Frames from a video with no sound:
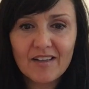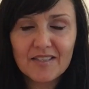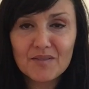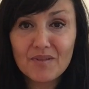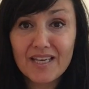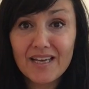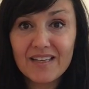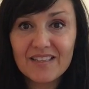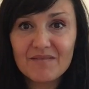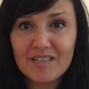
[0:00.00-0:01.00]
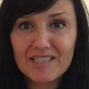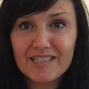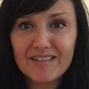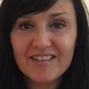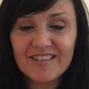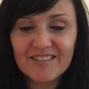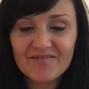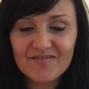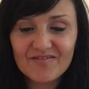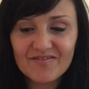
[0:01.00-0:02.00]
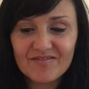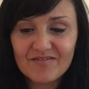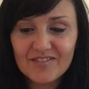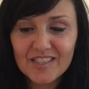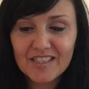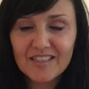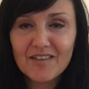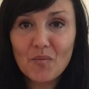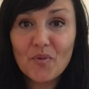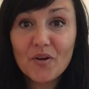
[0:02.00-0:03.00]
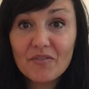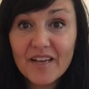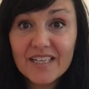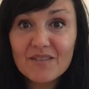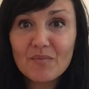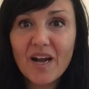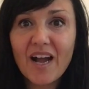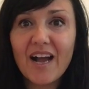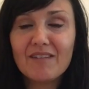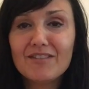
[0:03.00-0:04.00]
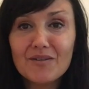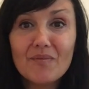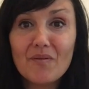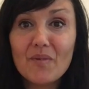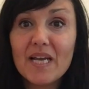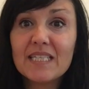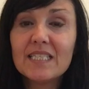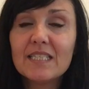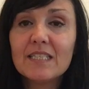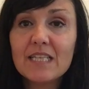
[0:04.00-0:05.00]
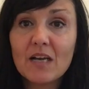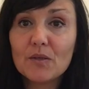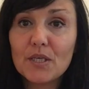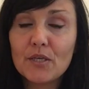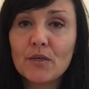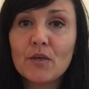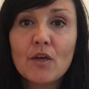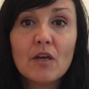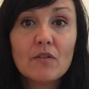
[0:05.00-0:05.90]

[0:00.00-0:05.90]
this might get a little bit not perfect, but I'm doing my best to tell you